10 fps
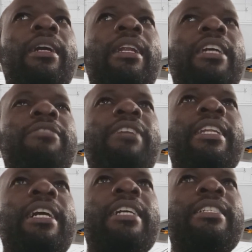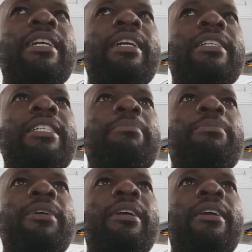classified as deep
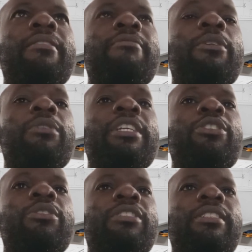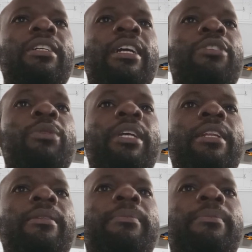foundations as well.